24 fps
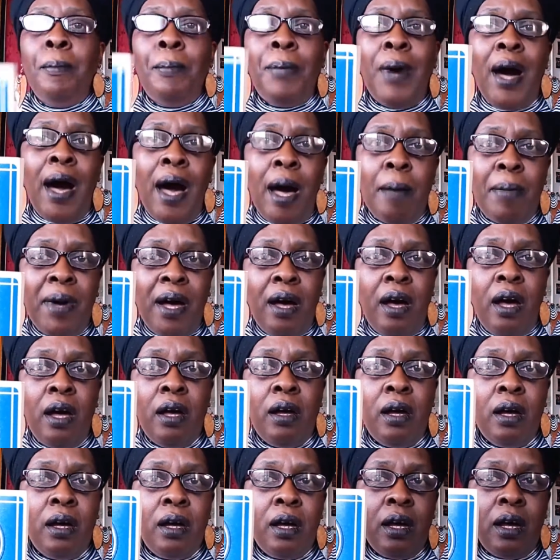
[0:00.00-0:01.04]
Baba
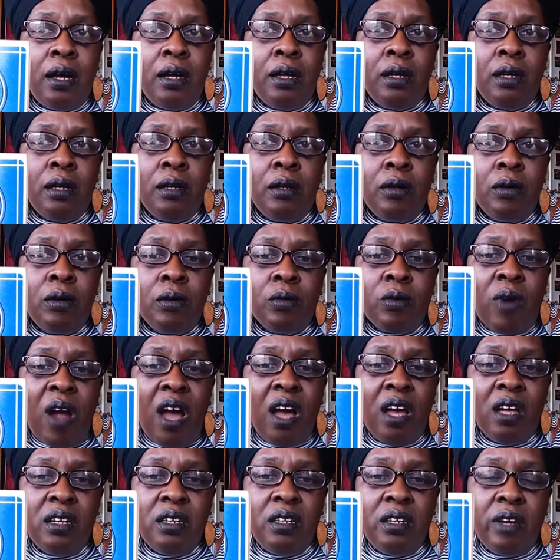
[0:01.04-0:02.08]

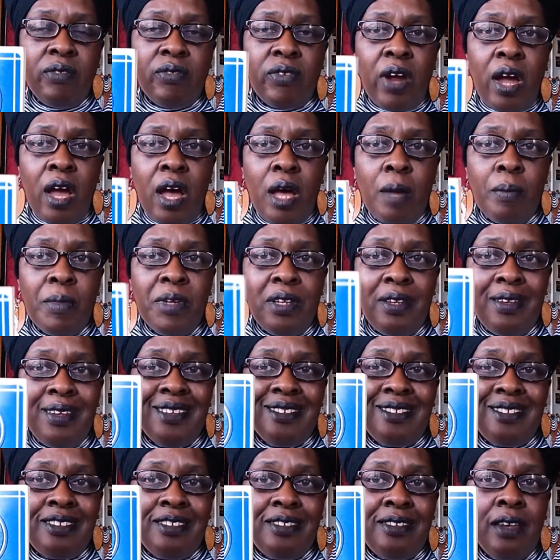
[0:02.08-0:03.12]
Ra-Nefer Amen,
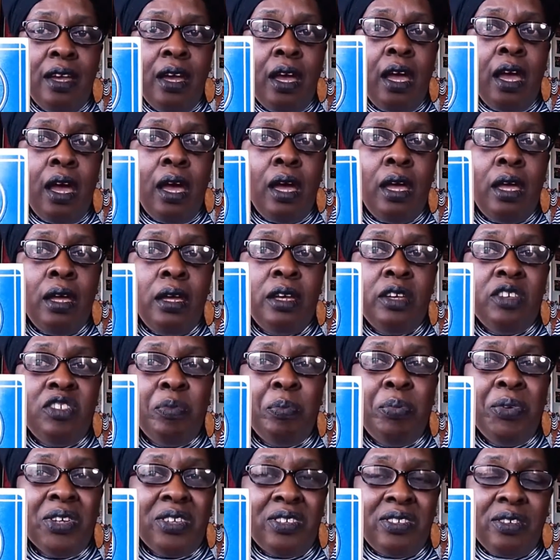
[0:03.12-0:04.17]
his
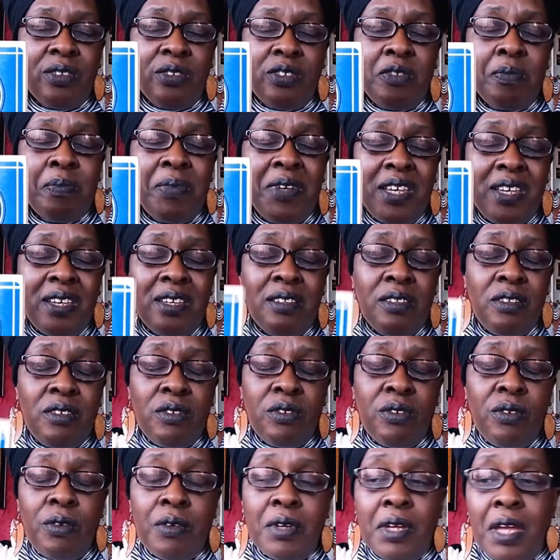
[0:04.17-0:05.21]
books are speaking to,
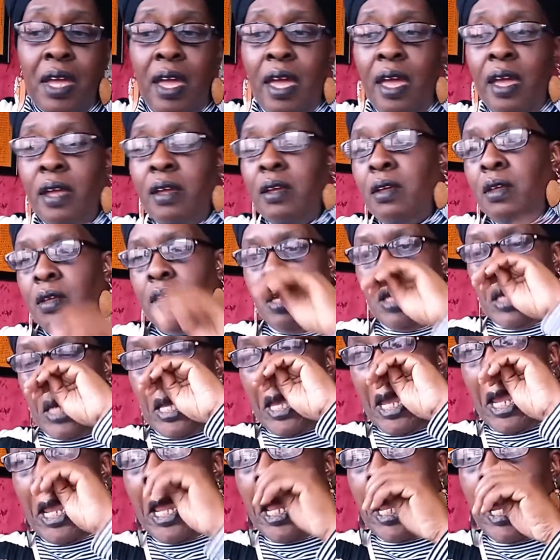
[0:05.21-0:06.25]
okay?
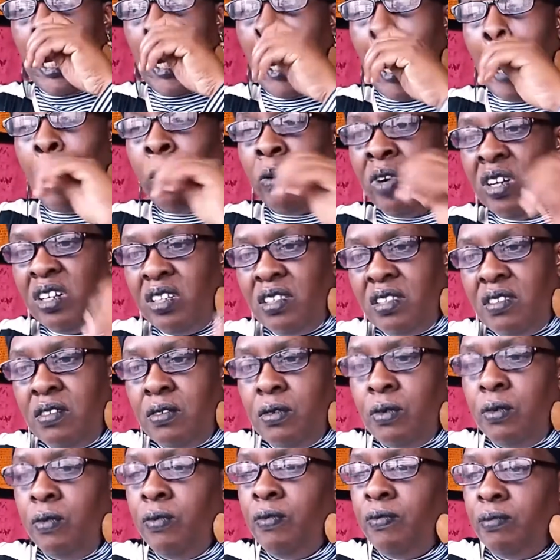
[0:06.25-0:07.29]
And I wanted
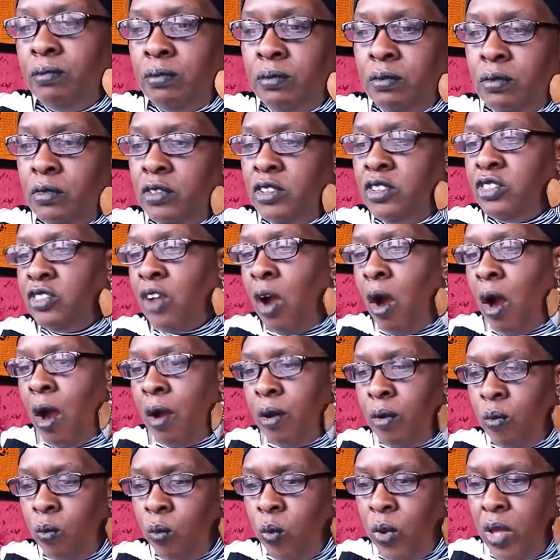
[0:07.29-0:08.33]
to
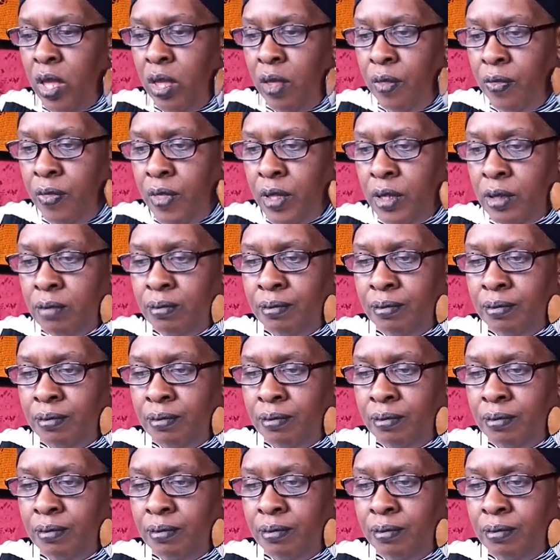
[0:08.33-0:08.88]
start with